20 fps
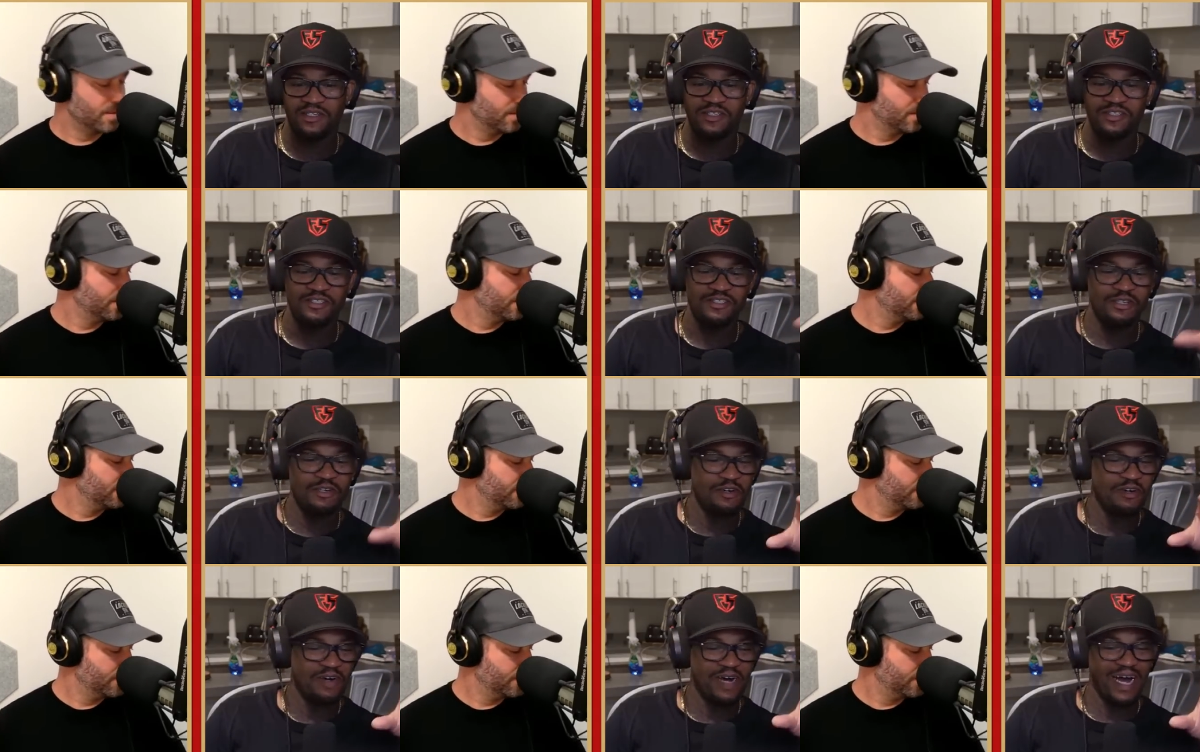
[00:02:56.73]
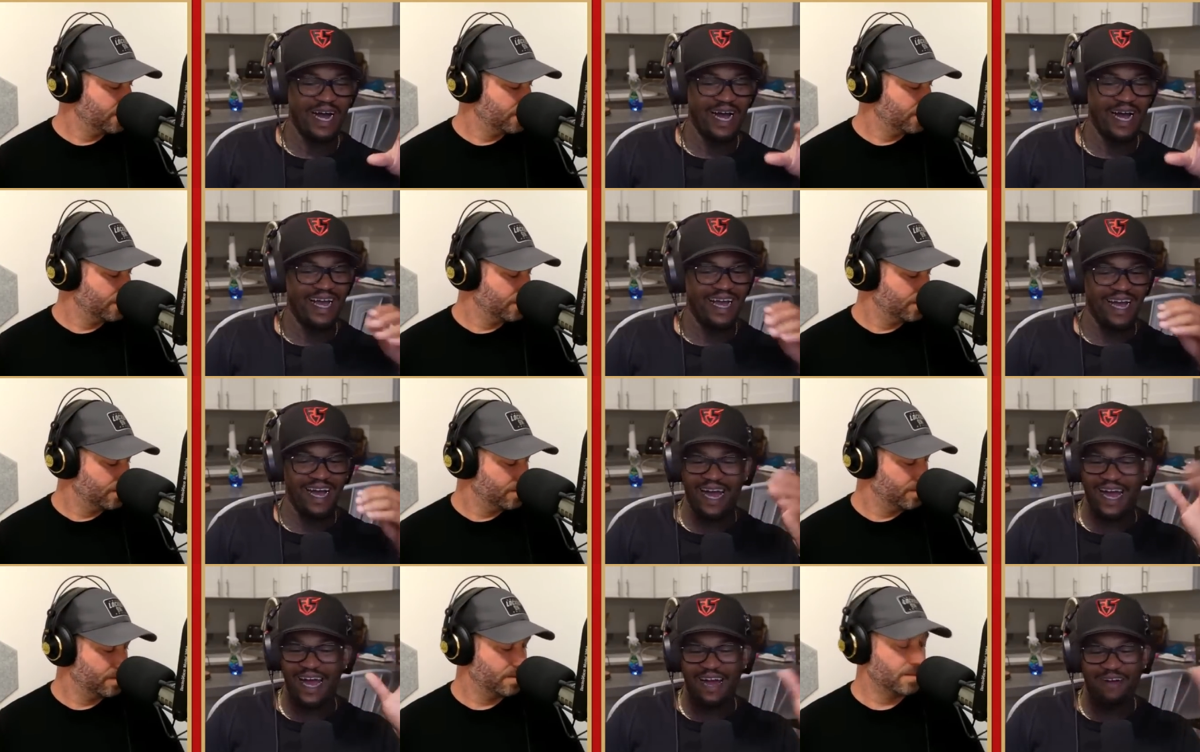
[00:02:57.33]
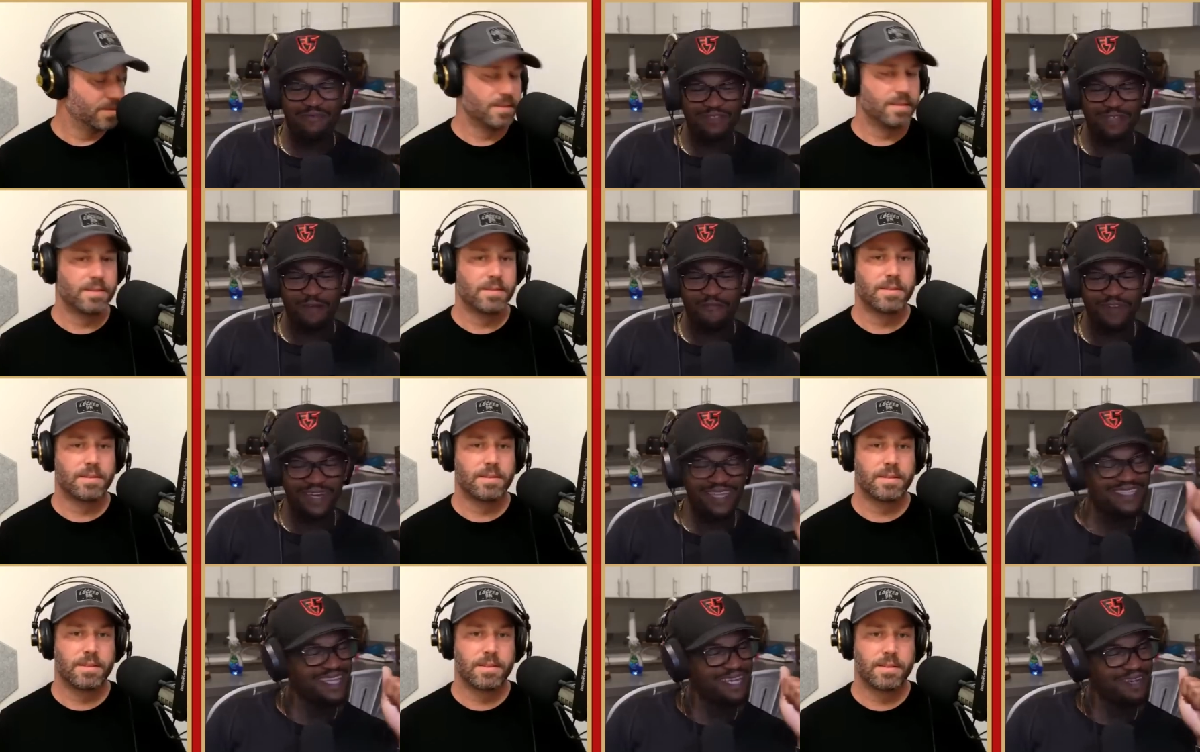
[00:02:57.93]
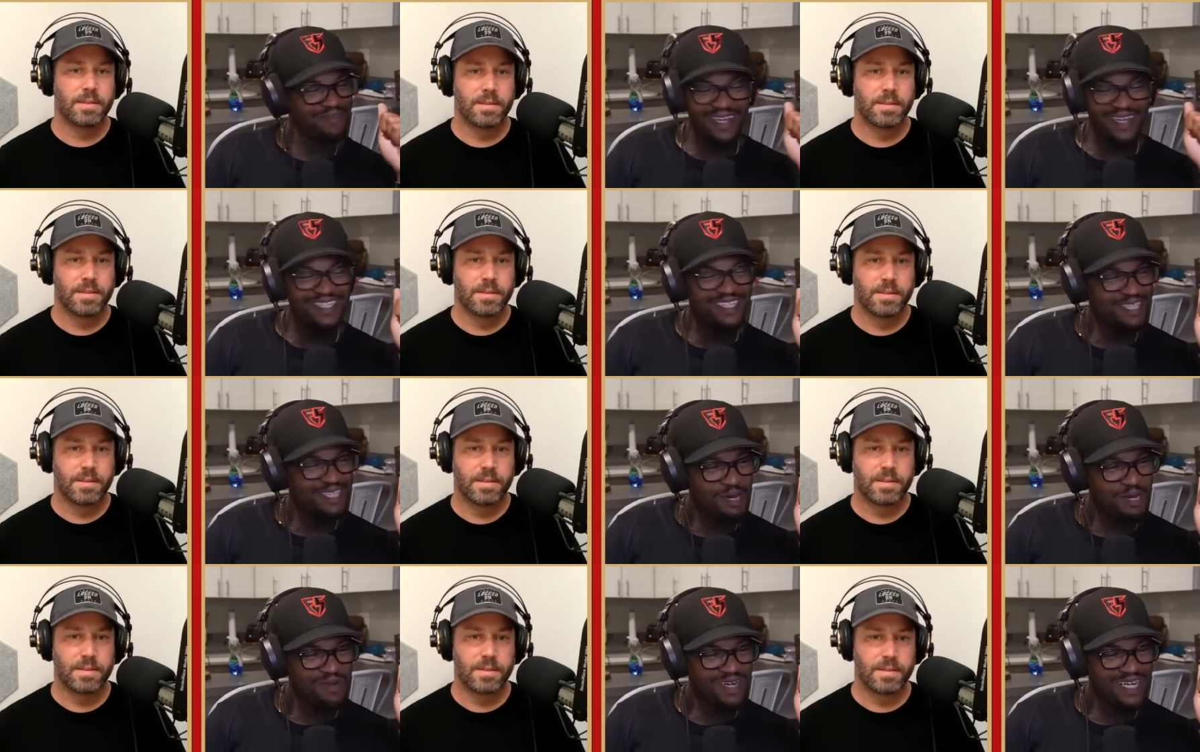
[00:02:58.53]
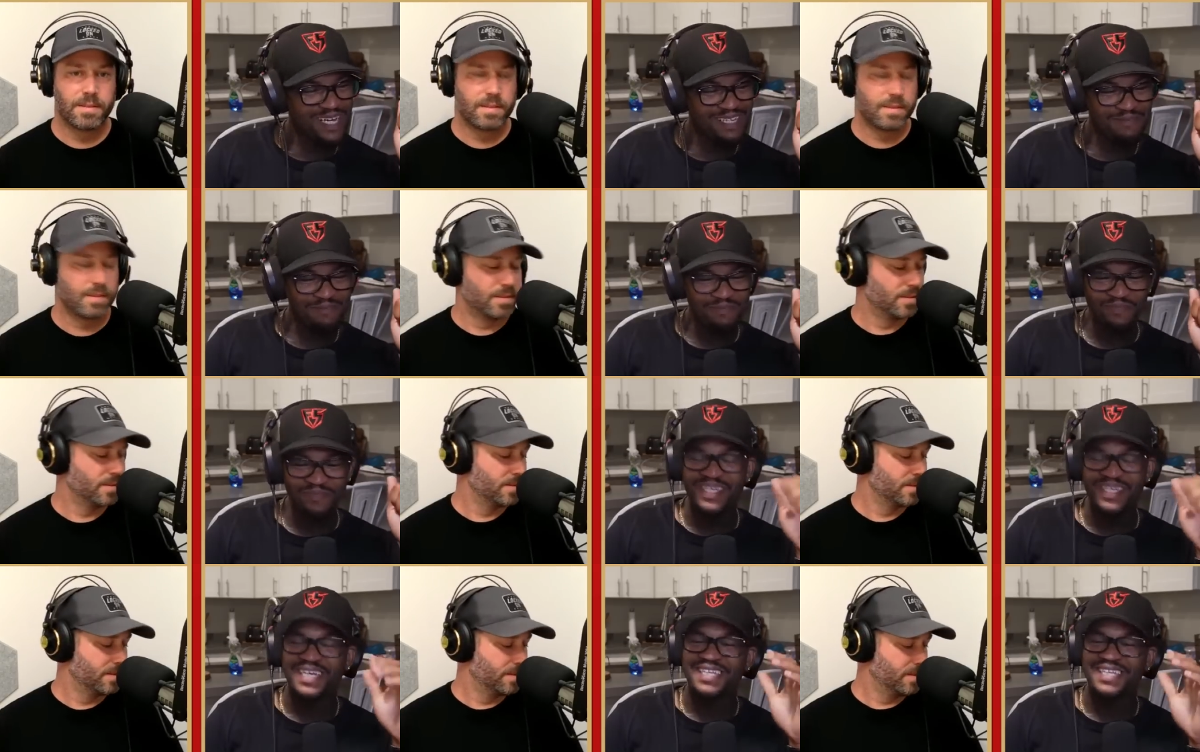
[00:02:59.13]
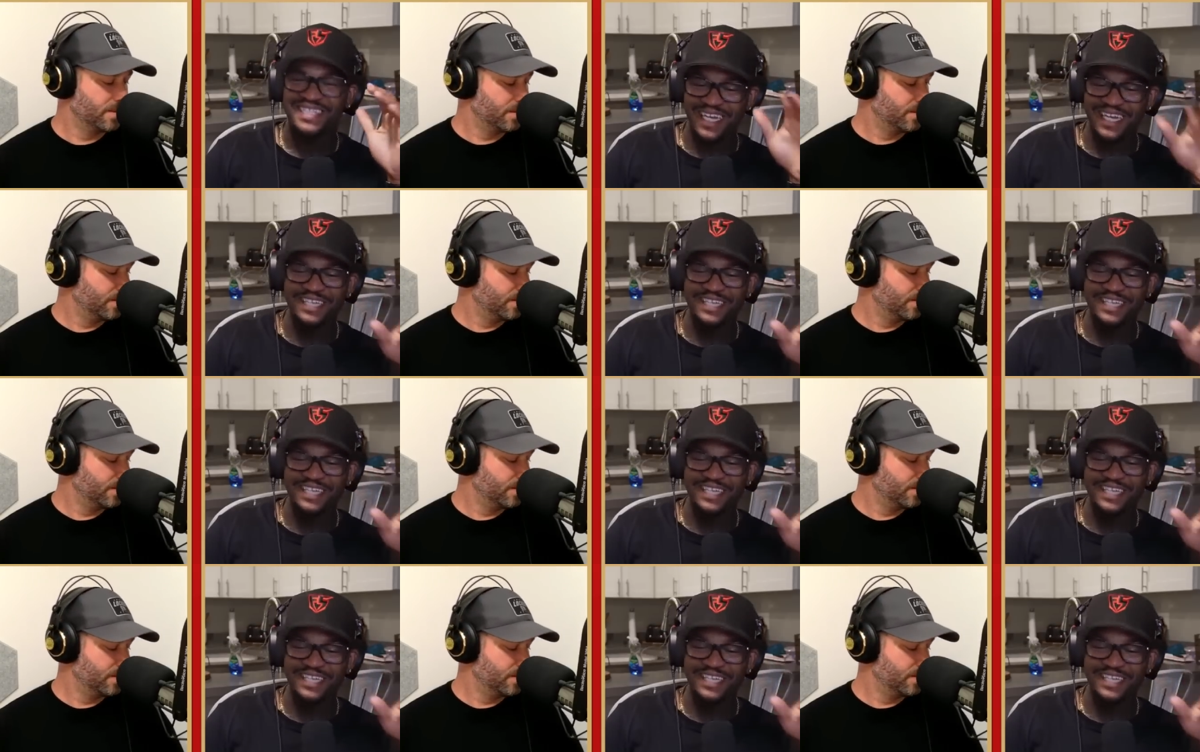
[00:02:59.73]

Speaker 1: So I, I when I read that, I'm like, you know what? That